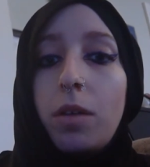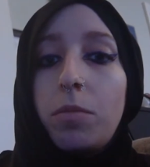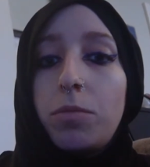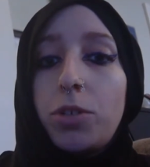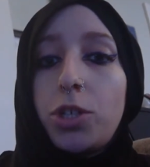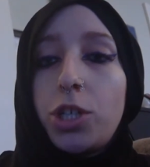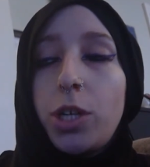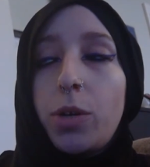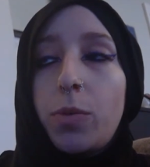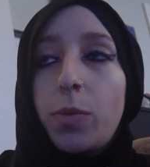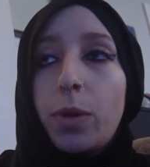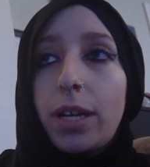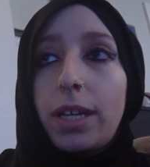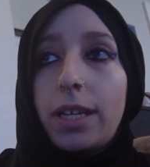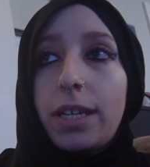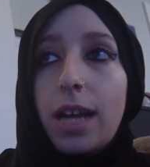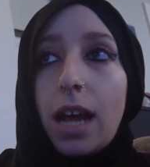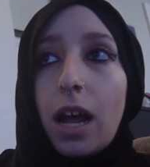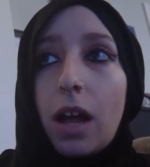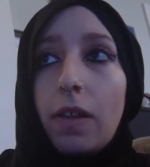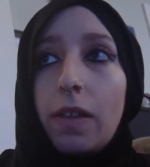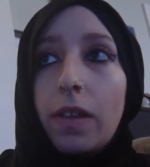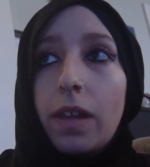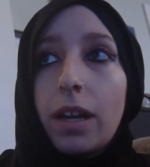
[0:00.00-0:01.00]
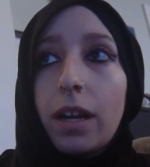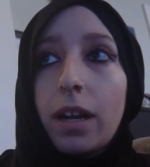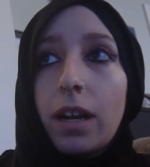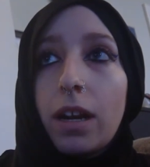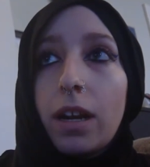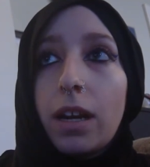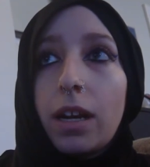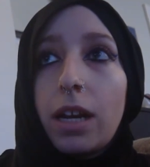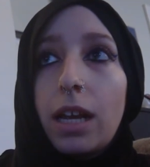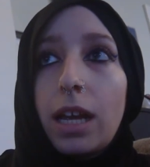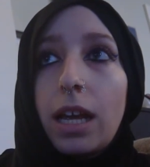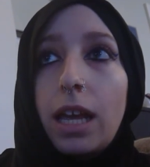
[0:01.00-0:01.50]
She went down
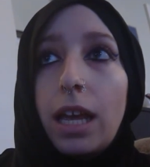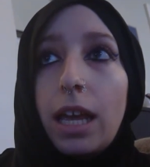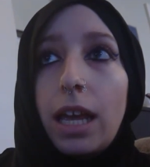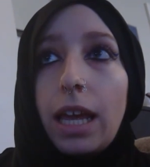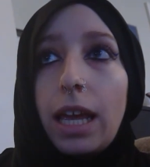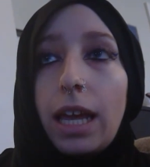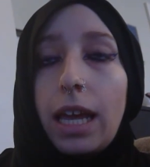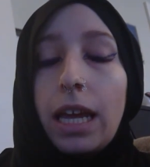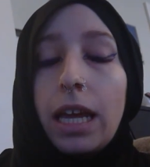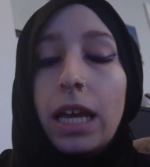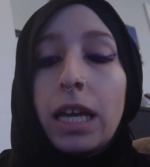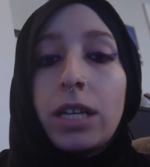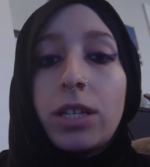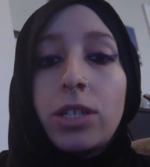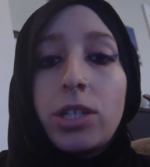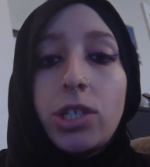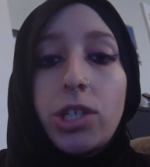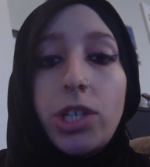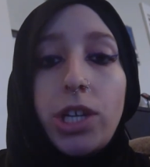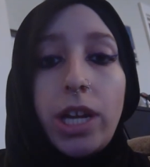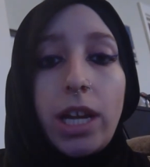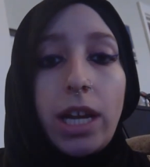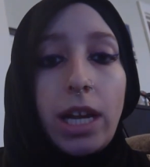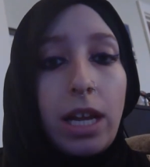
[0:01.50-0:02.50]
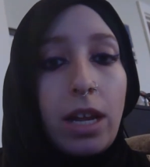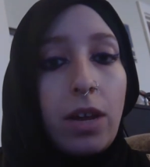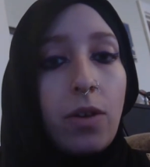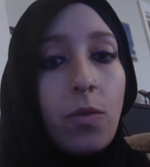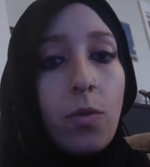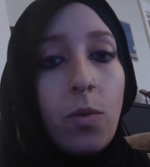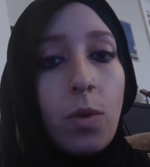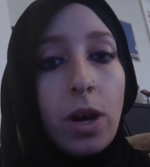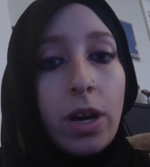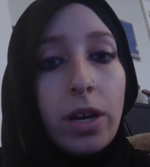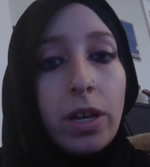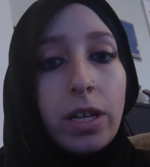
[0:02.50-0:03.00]
there and she
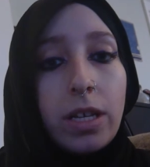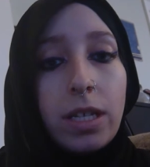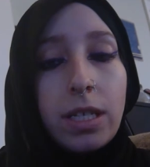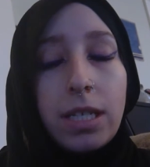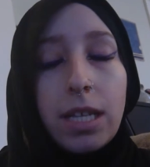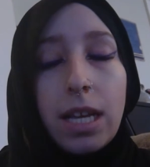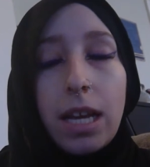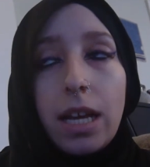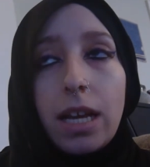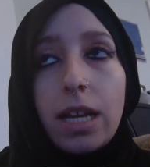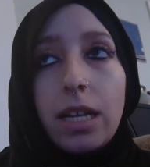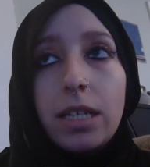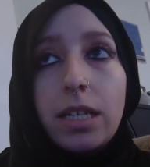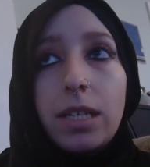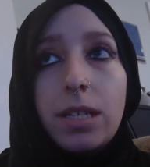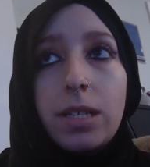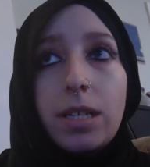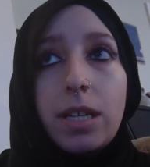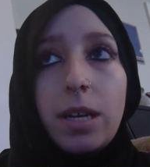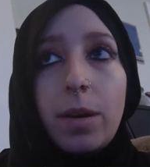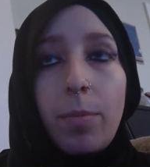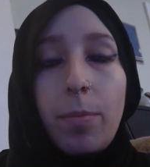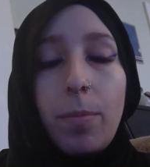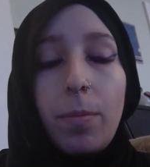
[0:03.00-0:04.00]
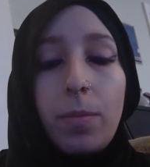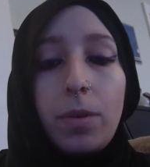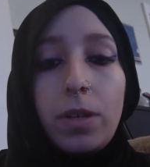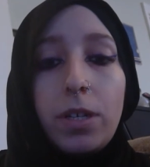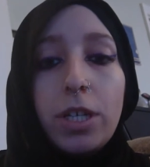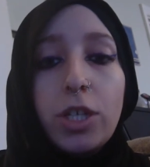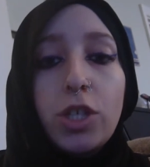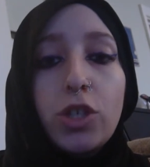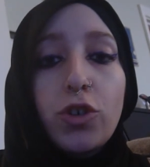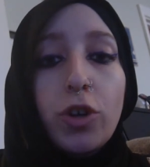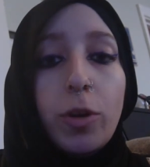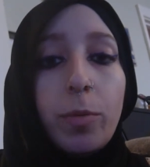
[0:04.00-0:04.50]
was
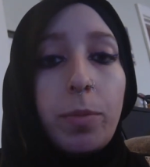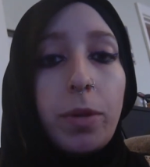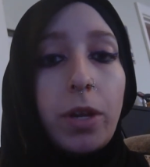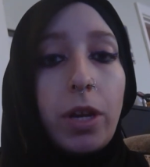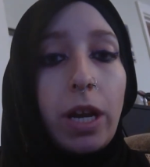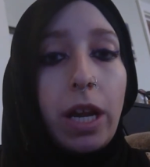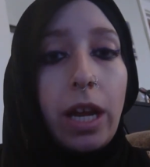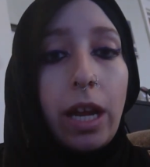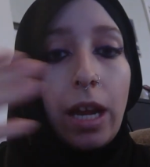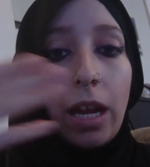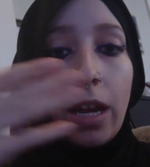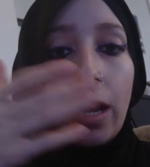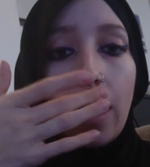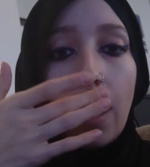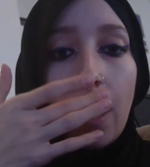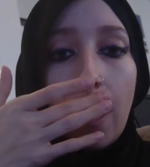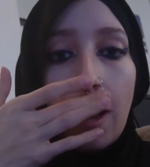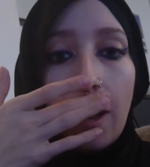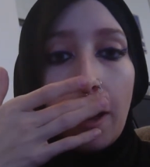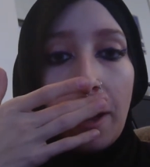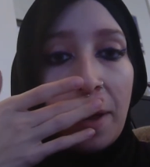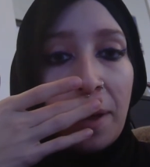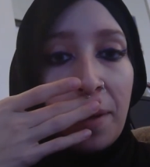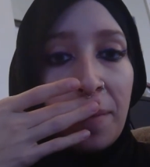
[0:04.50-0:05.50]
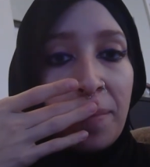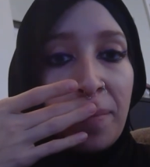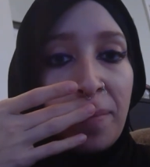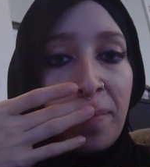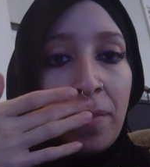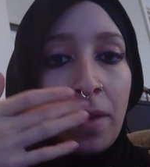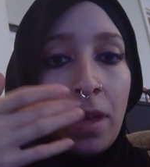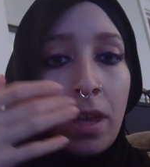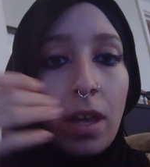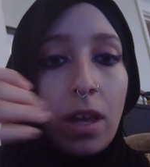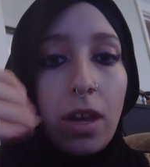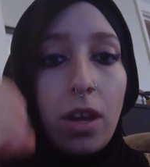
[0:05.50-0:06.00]
distributing
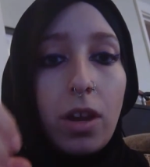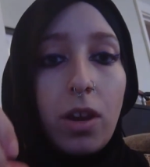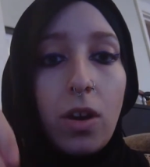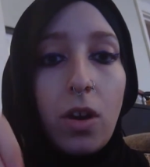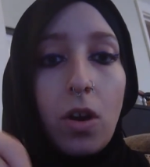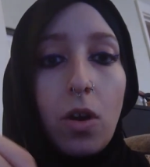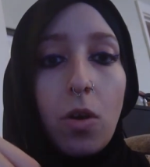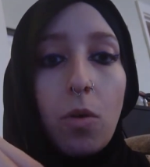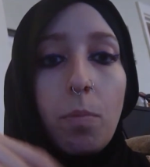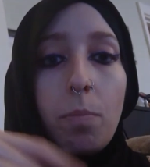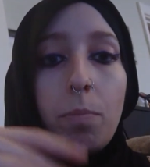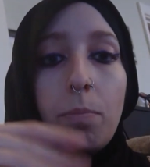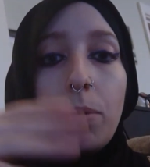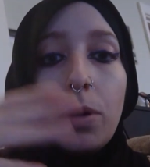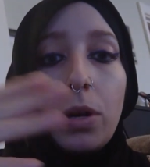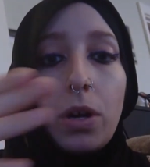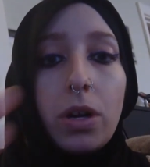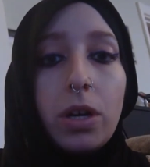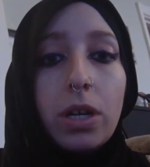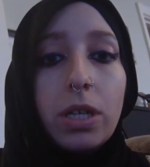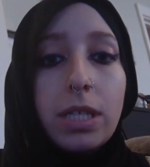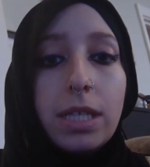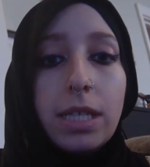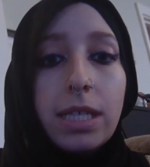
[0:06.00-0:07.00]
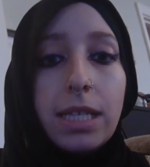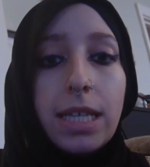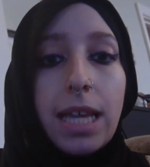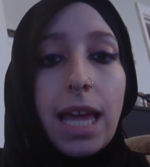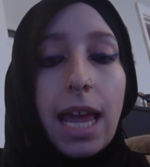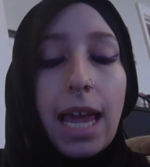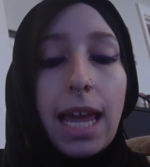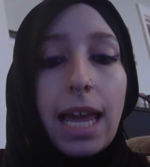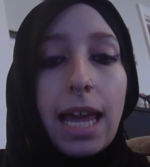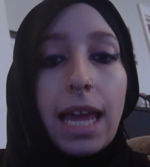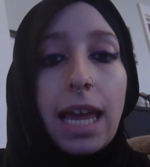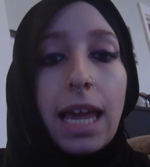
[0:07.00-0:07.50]
books
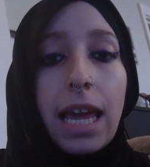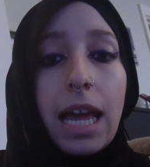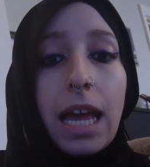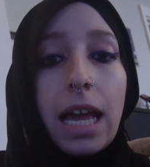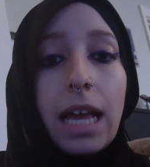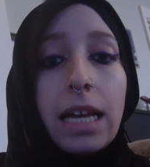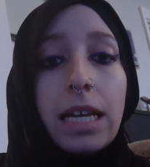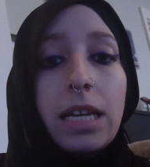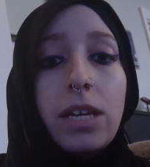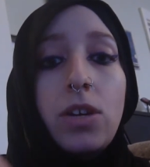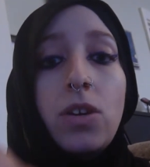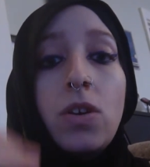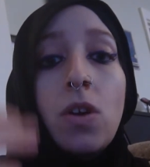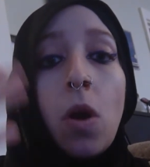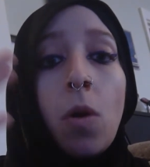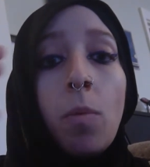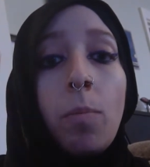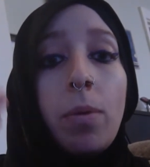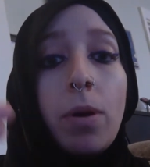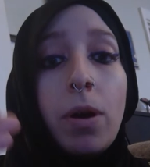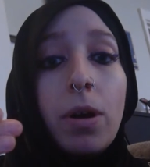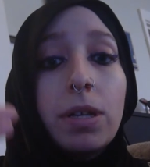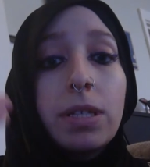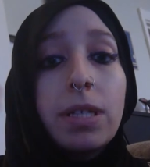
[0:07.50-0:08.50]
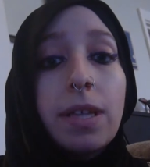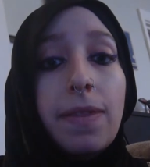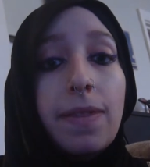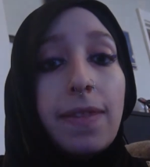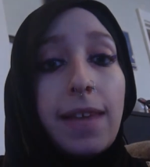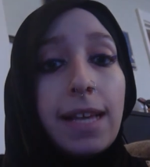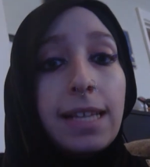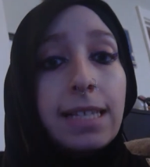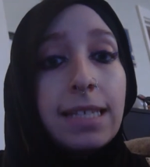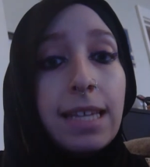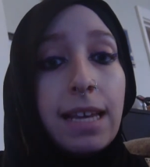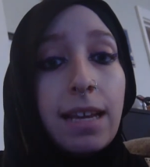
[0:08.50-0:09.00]
and notebooks and
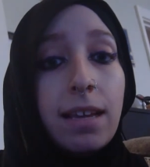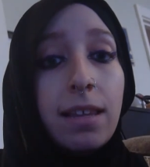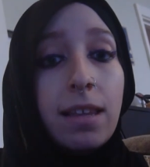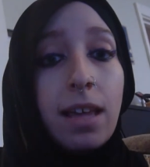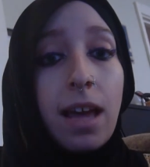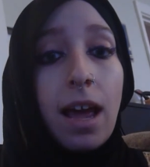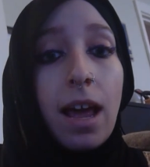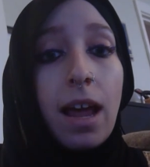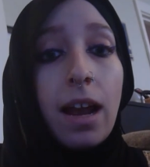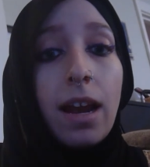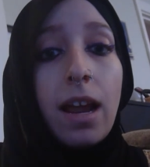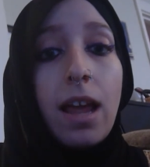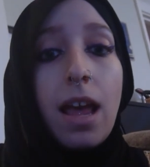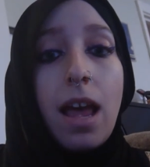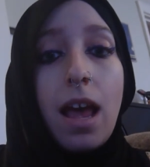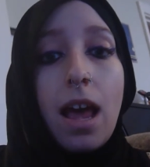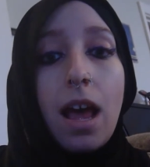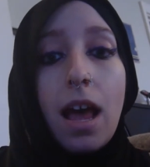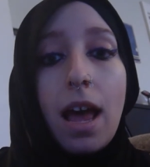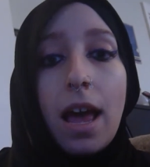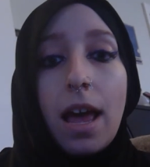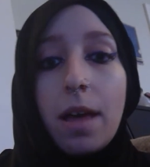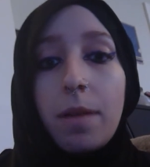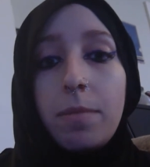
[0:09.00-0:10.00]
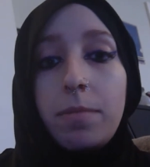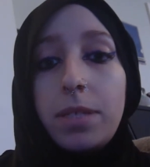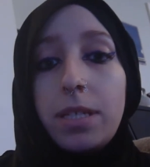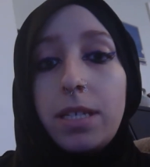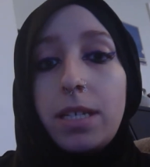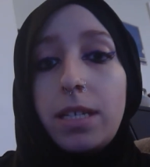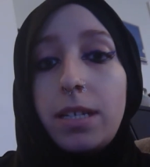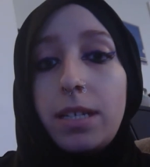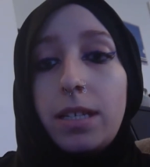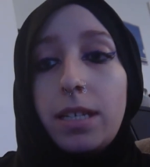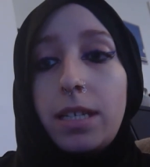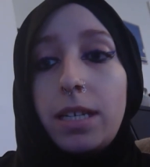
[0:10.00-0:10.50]
things like that
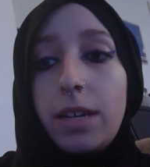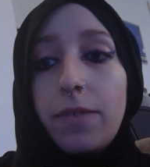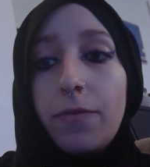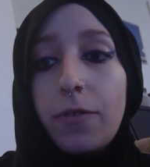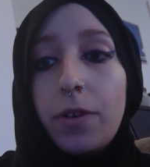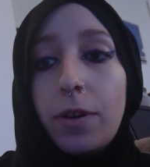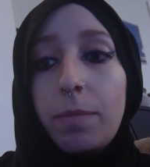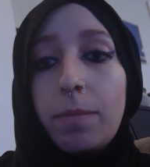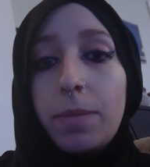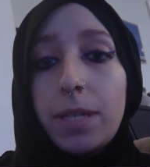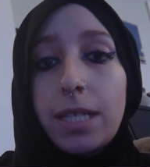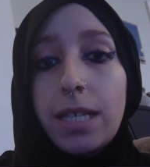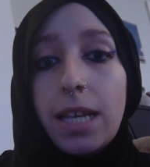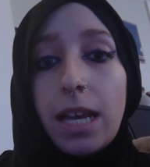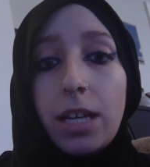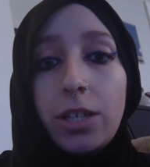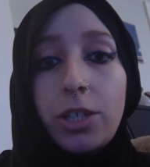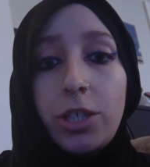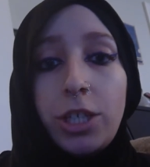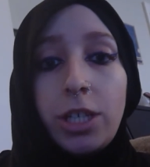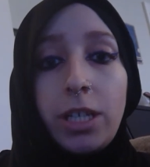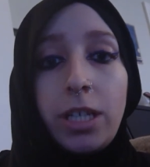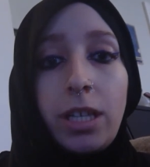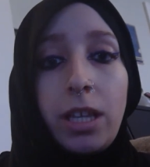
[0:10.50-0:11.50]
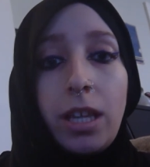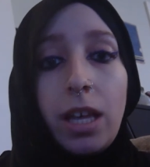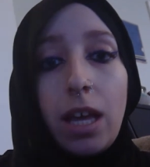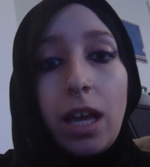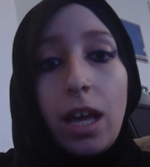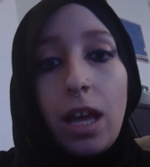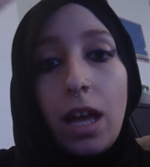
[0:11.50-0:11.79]
to the different masajid,